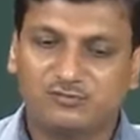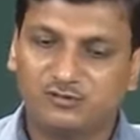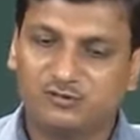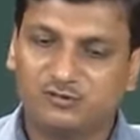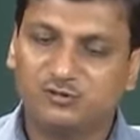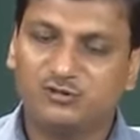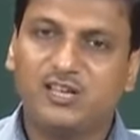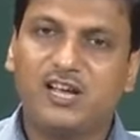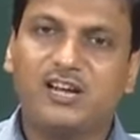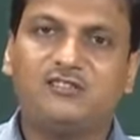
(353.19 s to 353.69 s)

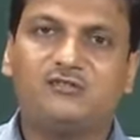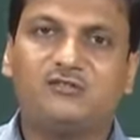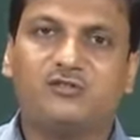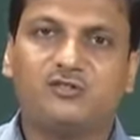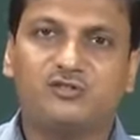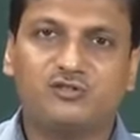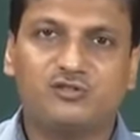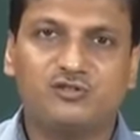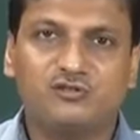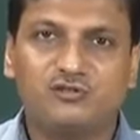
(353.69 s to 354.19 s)
So, that
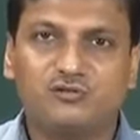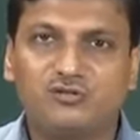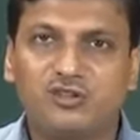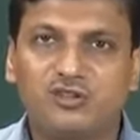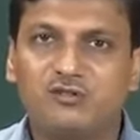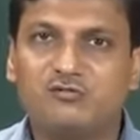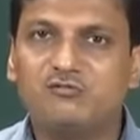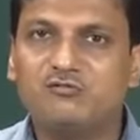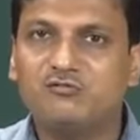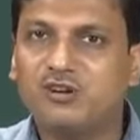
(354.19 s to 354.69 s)
constitute
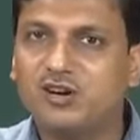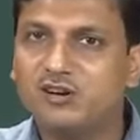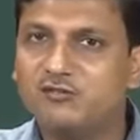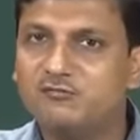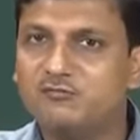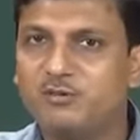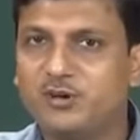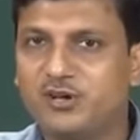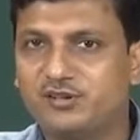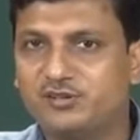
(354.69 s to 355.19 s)
the one
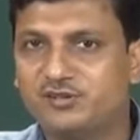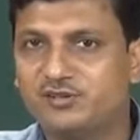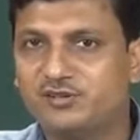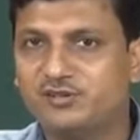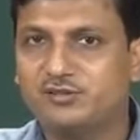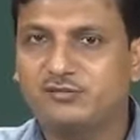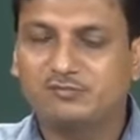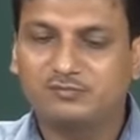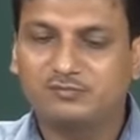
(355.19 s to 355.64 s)
phase,